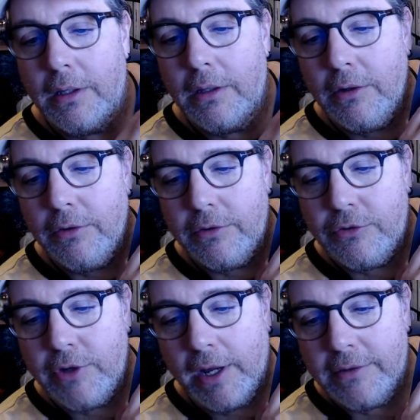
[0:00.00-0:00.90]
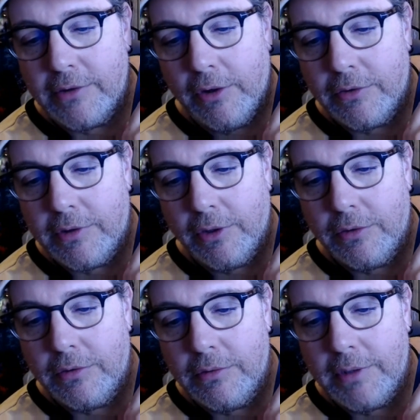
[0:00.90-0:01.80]
this is Jazz Artist Guild
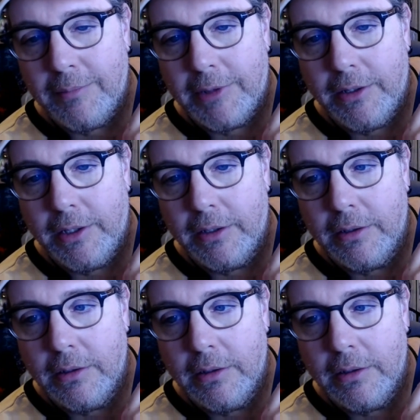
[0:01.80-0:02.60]
name down here.